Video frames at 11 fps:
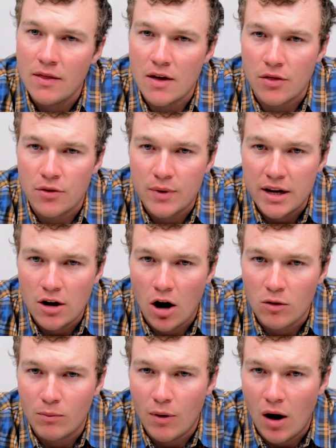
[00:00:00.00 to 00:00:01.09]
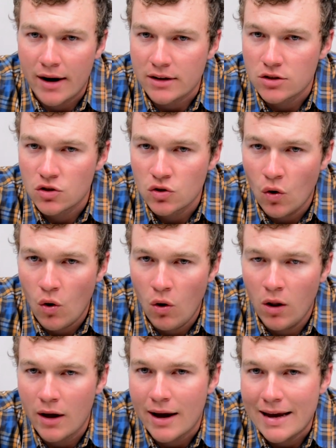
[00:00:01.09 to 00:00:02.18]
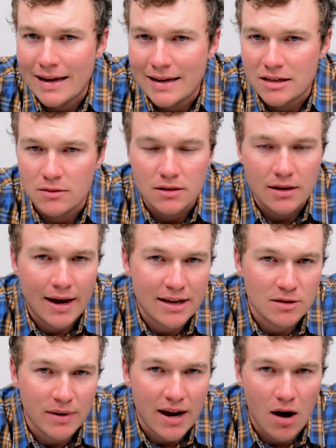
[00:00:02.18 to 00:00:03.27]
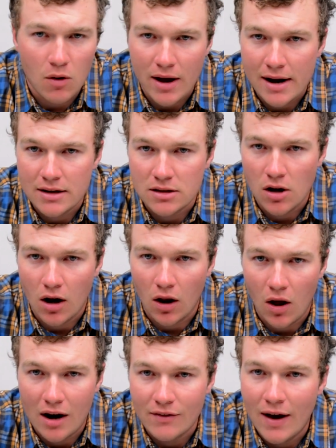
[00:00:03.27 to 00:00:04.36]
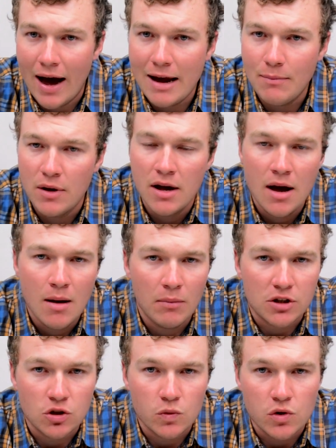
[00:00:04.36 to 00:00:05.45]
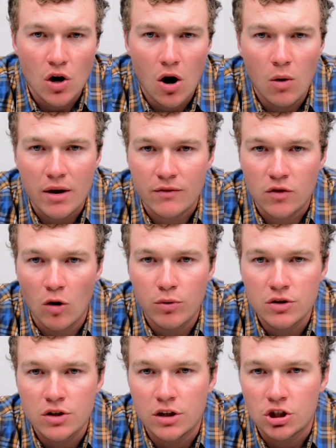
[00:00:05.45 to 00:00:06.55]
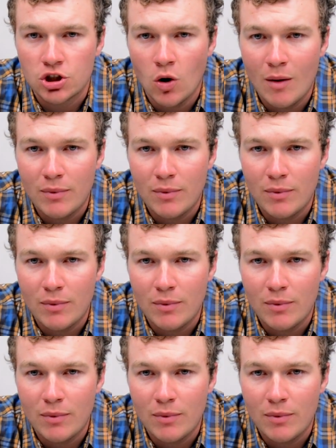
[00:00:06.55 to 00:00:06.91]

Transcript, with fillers: The 3DR robotic Solo is has been out and has got a lot of hype, but you know if GoPro's going to show